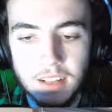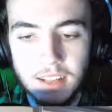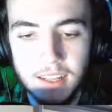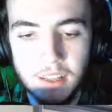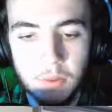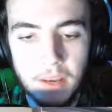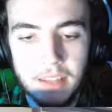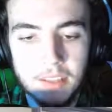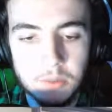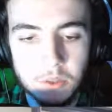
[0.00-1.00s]
I like the
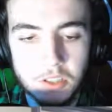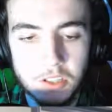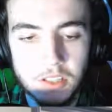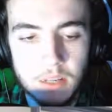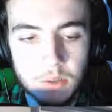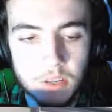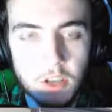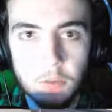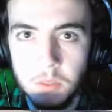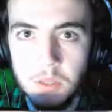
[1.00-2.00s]
way this one turned out, so
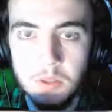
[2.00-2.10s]
I hope you